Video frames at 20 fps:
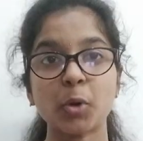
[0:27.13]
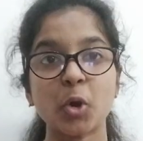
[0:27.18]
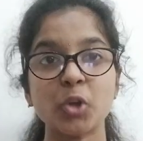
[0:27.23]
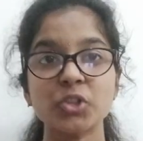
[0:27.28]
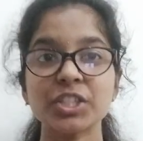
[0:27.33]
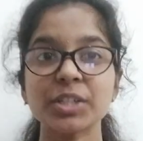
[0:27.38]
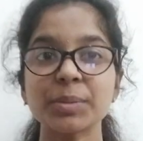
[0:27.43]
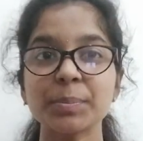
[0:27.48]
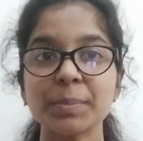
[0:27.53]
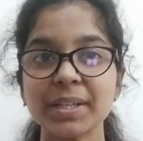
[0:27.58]

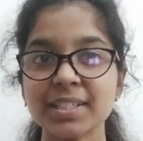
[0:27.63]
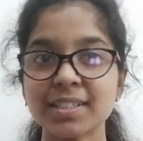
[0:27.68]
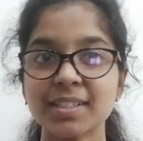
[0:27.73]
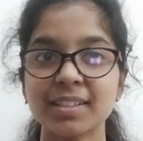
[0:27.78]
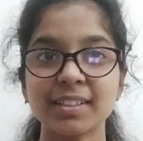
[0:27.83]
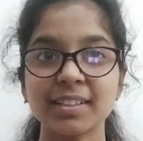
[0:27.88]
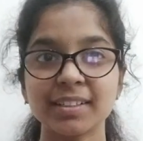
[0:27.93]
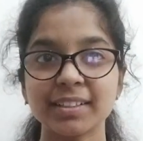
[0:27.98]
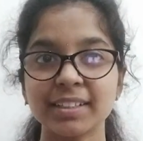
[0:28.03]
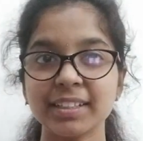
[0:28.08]

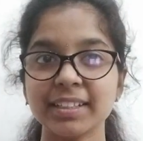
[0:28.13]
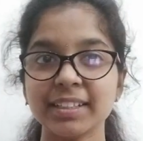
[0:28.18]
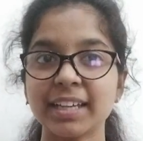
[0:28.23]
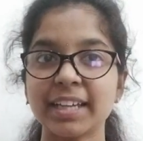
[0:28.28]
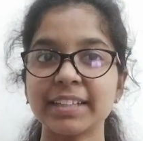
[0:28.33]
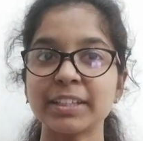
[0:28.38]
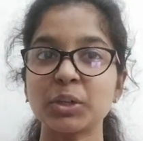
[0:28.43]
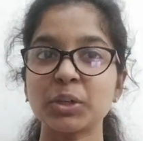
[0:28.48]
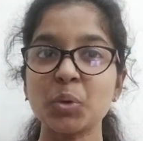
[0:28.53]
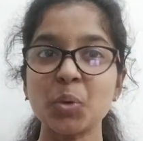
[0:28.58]
Project-based learning
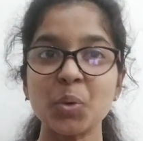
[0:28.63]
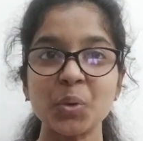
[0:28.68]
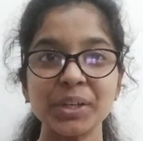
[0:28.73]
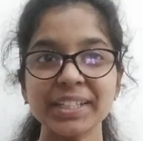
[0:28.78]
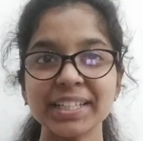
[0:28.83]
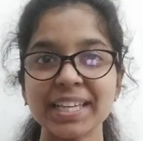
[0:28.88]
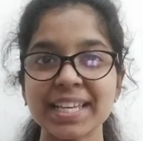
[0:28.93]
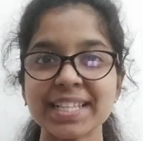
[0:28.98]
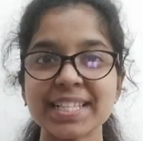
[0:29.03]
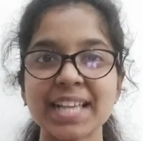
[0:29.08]
and the
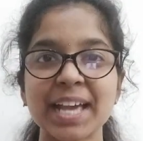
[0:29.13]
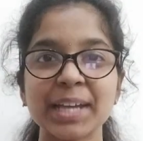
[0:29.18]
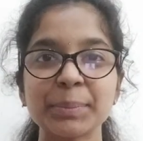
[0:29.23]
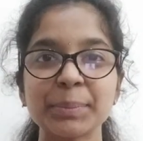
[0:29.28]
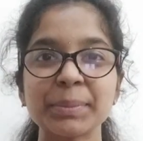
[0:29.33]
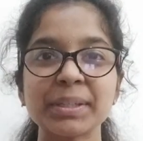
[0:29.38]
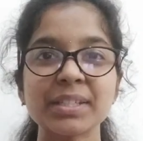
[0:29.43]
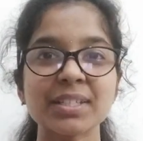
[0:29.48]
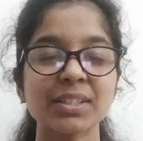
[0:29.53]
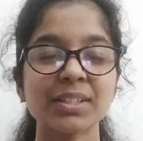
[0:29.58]
coding
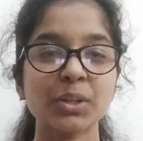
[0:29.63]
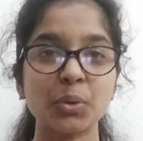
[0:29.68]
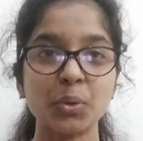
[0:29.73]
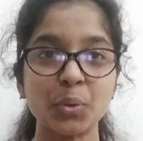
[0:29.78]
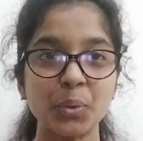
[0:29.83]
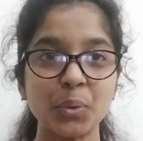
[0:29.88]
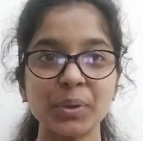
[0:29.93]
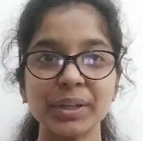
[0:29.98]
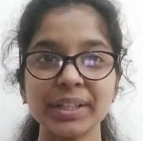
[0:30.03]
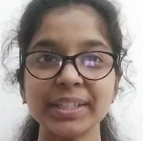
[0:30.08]
assignments and the
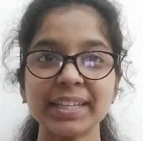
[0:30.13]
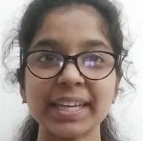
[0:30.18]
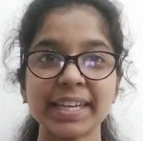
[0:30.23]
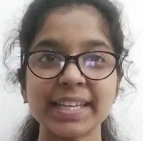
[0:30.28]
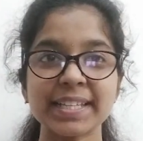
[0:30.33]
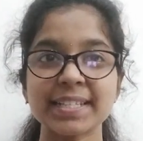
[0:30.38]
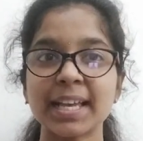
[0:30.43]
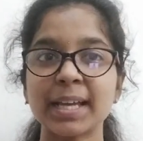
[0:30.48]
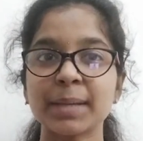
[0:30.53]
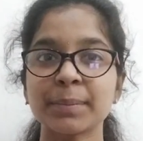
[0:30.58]
coding
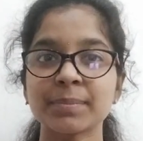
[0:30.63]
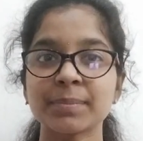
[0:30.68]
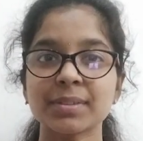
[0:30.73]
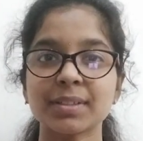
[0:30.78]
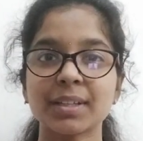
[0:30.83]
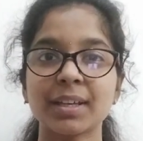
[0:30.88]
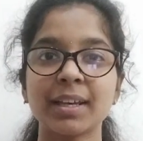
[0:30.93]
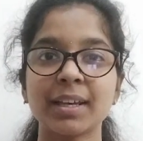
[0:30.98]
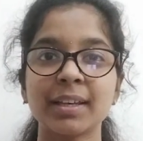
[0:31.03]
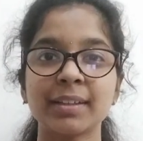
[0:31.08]

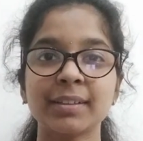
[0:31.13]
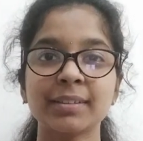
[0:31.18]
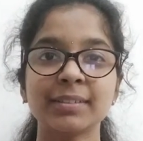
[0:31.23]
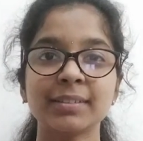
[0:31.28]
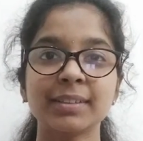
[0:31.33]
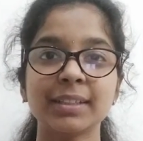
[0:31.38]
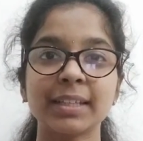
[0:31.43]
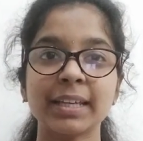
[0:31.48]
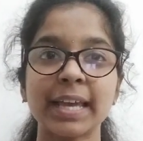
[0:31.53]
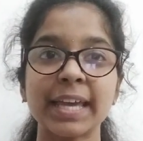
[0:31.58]
exams
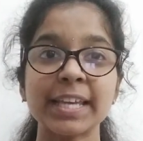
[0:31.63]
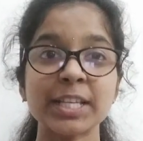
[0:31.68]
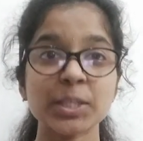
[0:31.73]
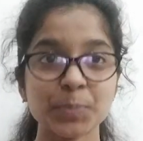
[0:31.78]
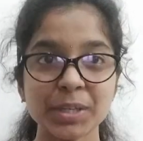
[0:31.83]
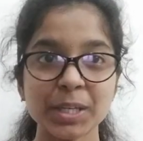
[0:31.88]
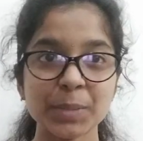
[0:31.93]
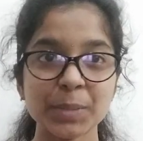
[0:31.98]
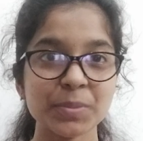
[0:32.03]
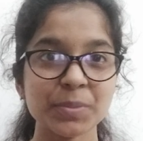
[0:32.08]
and the
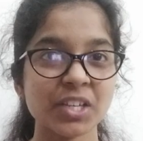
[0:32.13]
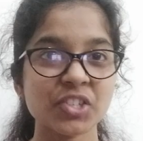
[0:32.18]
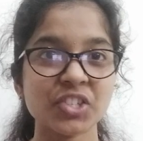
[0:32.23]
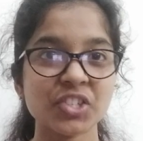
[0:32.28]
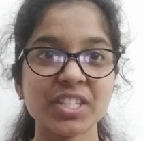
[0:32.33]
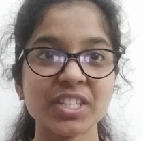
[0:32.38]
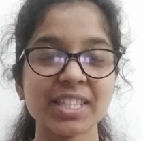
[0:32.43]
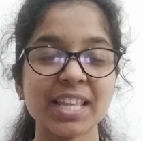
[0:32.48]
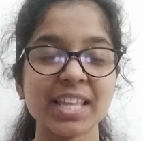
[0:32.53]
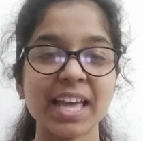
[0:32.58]
XPM
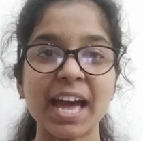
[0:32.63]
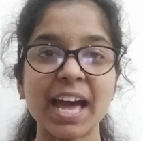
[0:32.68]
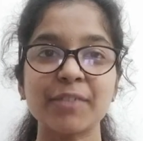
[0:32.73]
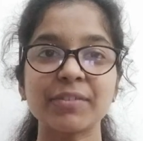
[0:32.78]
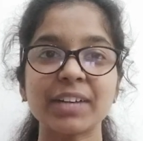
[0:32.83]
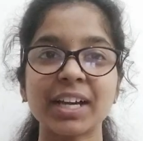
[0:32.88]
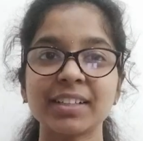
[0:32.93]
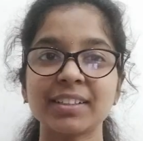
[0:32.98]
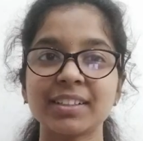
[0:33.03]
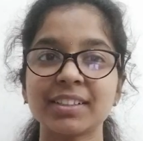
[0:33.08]
sessions they
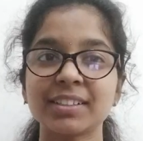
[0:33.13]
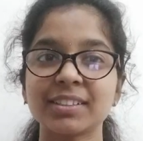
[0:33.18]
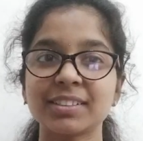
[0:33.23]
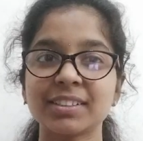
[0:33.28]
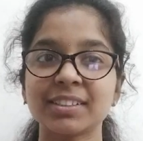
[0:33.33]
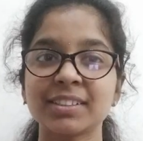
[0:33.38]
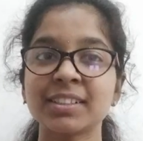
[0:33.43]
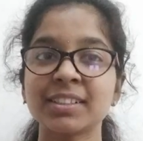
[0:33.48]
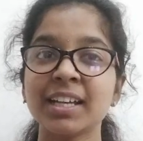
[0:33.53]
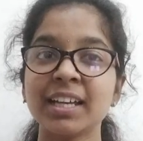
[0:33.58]
have
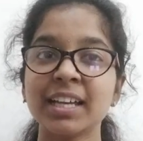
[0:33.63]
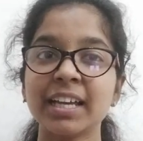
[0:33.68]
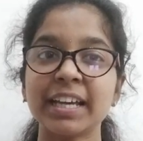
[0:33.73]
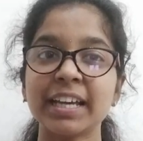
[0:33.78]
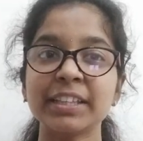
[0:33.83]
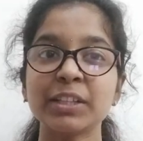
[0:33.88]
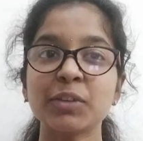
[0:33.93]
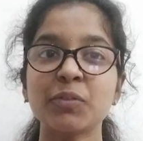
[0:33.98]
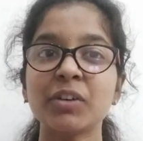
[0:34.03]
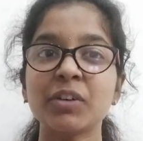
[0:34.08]
conducted
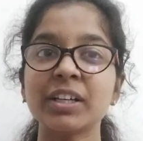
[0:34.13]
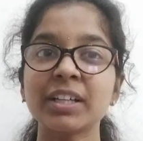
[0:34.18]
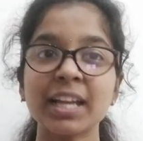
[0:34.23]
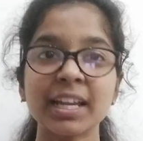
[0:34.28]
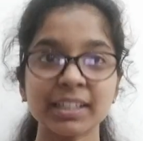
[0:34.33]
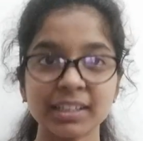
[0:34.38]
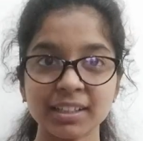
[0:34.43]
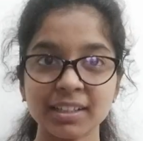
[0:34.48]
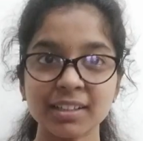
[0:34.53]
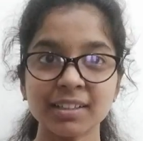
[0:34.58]
and the
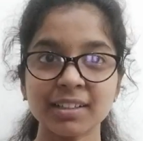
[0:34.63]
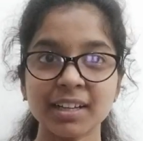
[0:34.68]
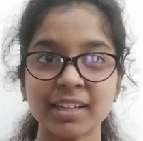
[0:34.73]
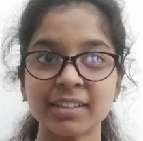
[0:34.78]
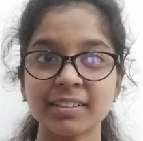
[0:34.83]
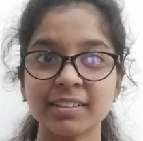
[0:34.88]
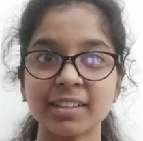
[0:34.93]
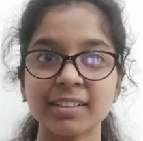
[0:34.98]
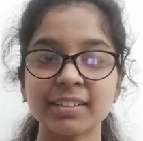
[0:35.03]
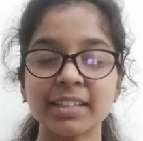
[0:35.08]
vernacular
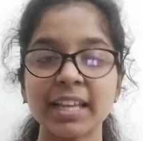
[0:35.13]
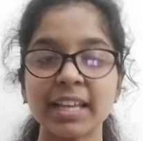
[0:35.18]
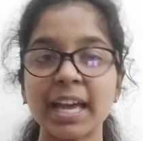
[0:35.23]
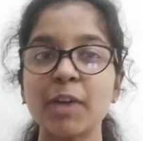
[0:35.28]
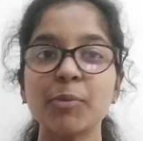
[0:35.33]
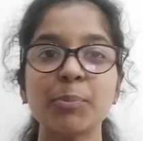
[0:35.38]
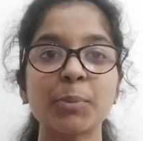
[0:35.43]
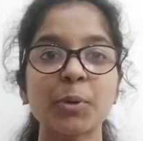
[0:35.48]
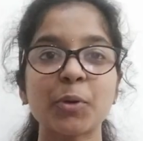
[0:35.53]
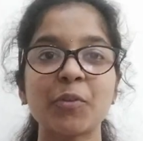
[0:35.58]
content they
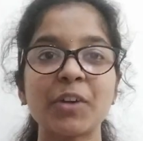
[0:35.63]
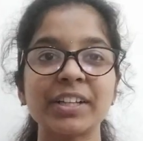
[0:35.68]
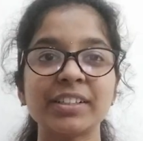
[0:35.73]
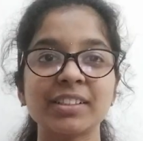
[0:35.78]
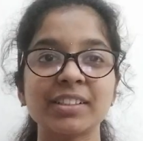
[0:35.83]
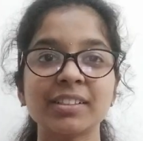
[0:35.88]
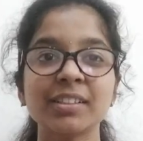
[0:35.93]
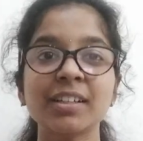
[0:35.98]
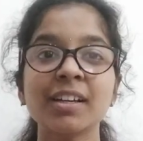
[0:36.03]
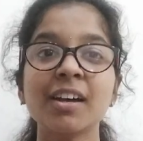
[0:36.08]
have
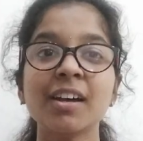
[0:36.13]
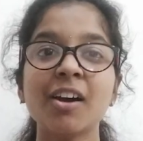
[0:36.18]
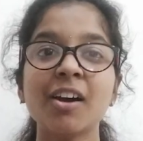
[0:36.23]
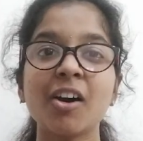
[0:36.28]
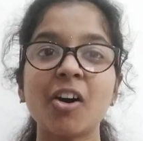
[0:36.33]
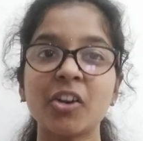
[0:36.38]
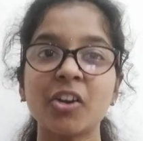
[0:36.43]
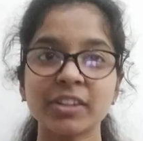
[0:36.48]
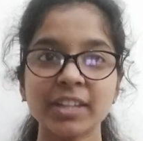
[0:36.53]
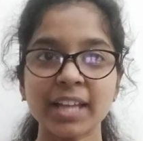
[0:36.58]
provided
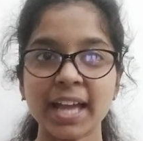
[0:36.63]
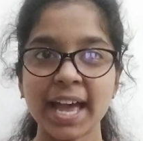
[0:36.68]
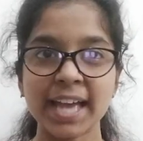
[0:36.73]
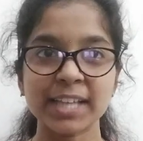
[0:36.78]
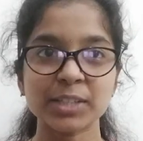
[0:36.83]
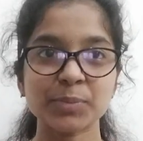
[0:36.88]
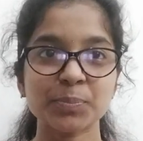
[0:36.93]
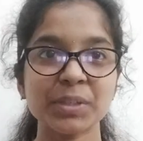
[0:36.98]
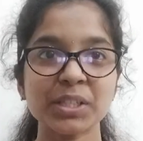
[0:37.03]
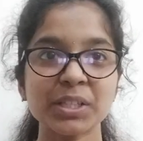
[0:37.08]
or the
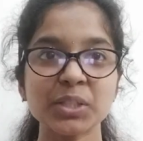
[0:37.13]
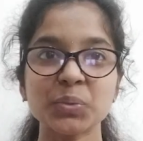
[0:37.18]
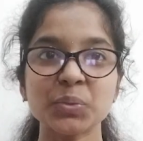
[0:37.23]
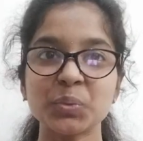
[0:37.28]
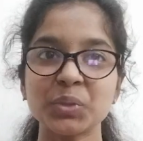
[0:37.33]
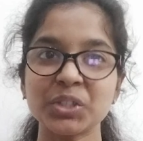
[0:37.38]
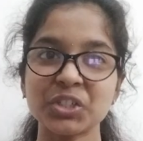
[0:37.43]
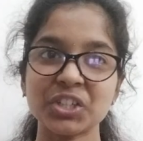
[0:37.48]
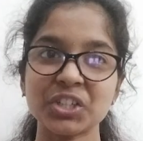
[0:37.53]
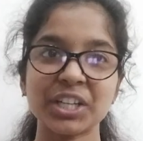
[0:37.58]

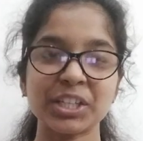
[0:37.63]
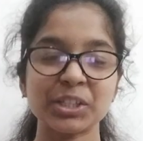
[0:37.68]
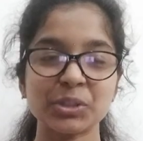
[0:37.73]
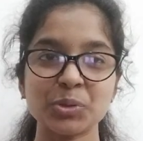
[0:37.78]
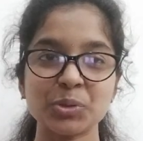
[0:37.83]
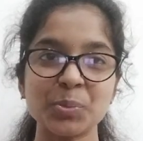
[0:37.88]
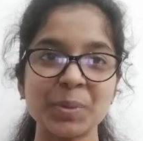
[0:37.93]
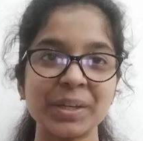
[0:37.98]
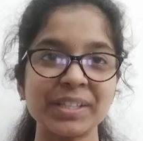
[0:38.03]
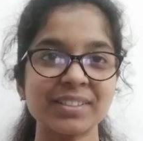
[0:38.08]
aspects which
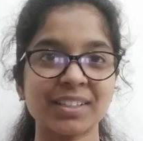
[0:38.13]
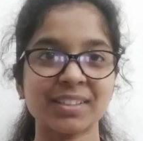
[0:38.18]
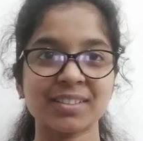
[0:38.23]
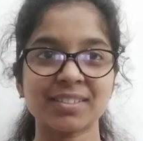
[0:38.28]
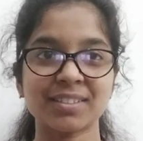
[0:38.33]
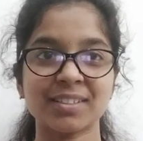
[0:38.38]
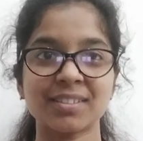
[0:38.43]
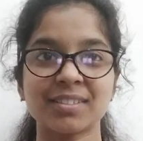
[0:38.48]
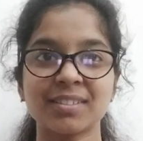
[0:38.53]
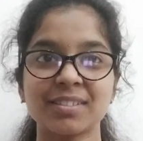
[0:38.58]
led to my
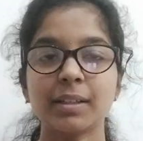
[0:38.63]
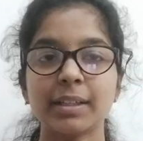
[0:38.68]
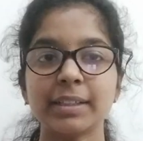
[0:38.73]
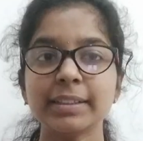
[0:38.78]
success.